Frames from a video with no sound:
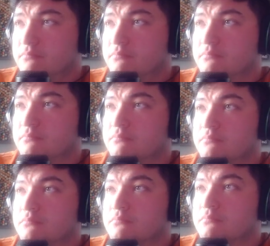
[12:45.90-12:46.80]

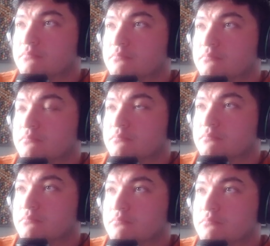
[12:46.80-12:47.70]

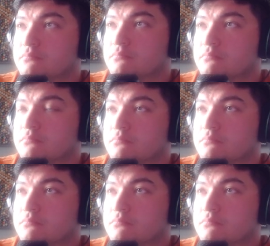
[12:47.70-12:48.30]
This person isn't speaking.